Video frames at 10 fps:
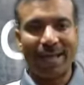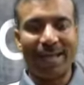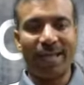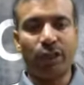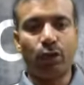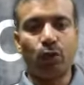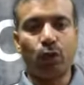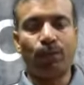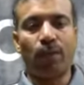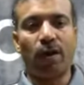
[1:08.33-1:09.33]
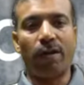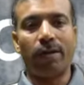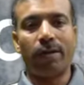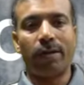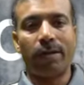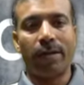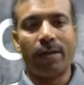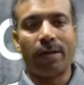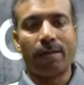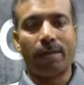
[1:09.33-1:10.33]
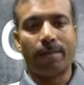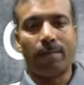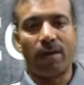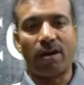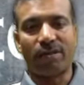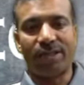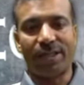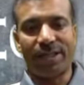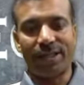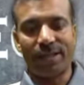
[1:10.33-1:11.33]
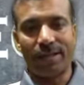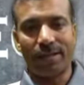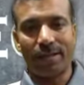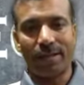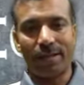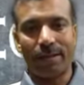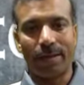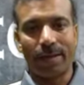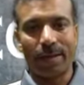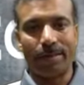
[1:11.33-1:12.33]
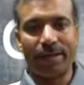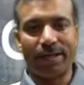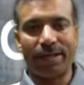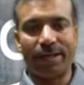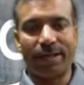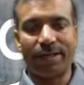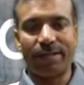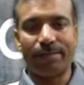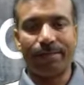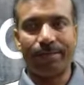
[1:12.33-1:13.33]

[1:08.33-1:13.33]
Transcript: In is used for large cities, big cities,